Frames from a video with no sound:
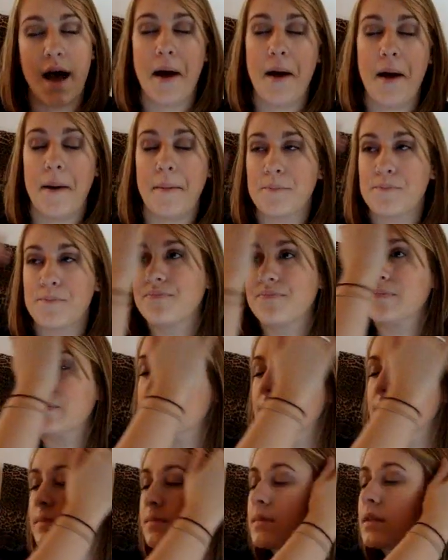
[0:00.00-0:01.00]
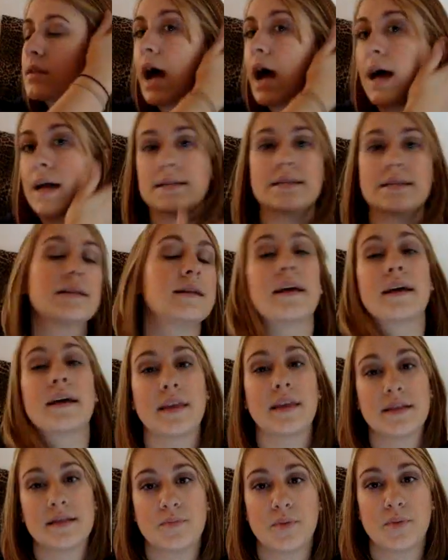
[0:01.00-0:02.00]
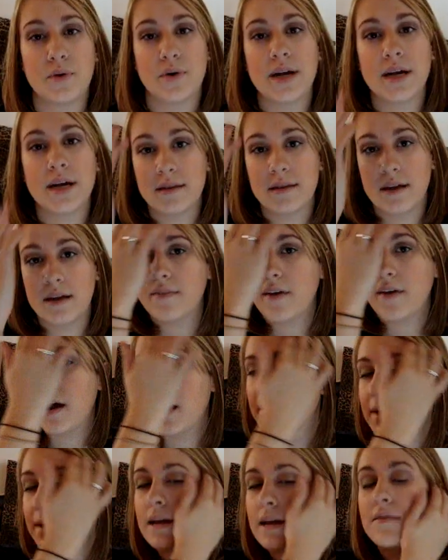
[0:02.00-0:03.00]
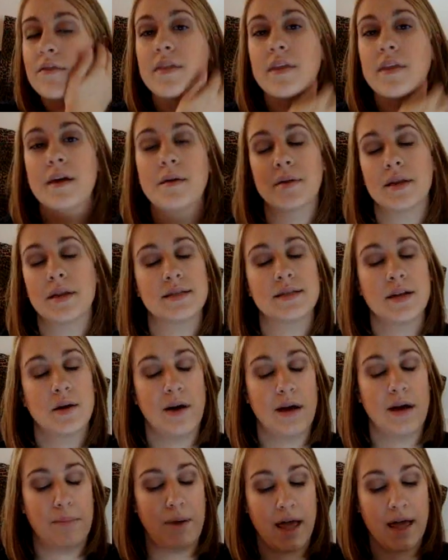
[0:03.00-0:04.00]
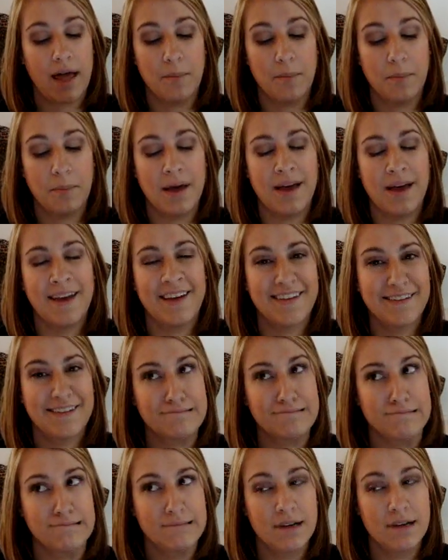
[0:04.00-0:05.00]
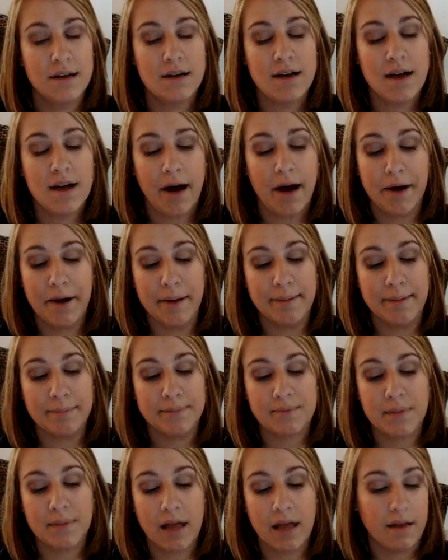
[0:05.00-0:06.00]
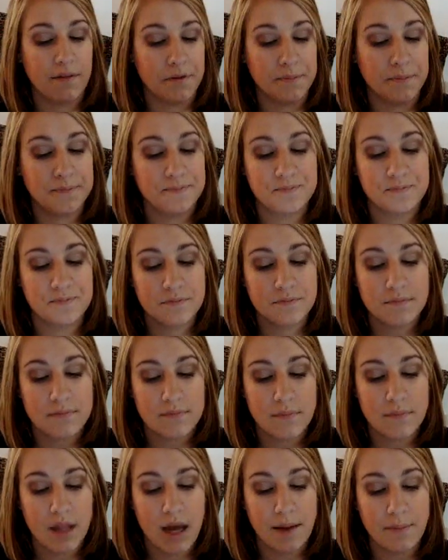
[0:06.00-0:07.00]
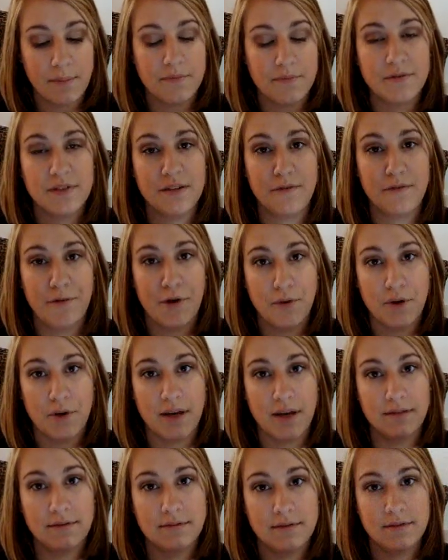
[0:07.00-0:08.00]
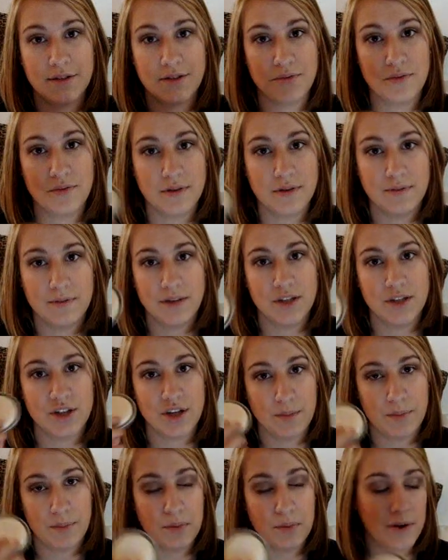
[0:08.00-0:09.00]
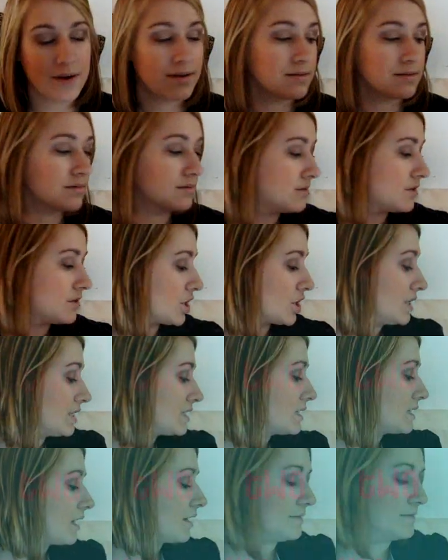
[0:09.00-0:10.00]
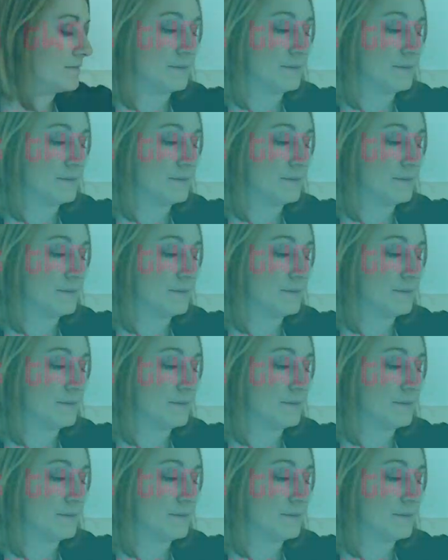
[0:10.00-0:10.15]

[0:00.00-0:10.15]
Honestly, like that's important, the environment and everything, but that's not why I buy it. But I love them. I'm devoted to the shampoo bars. They're good stuff.